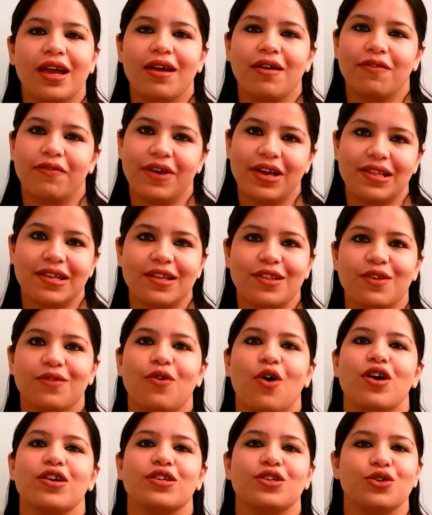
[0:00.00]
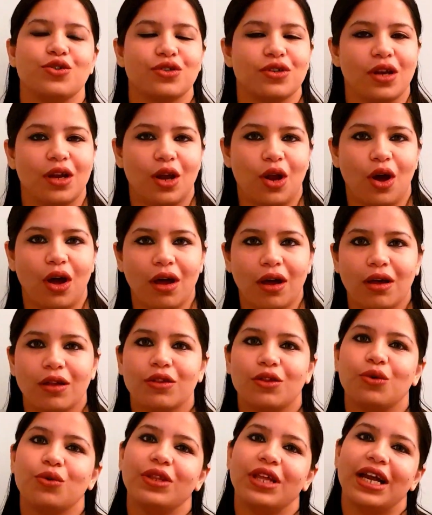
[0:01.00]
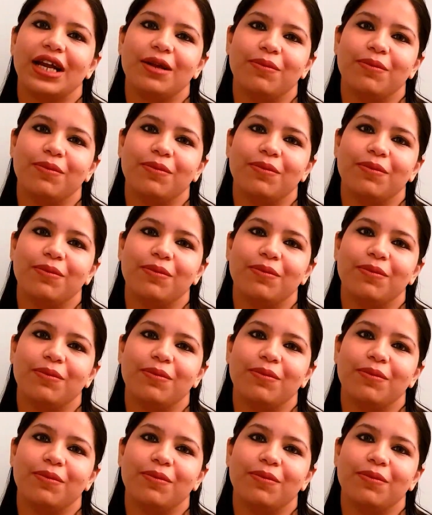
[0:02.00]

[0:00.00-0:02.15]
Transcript: facets of constitutional law through their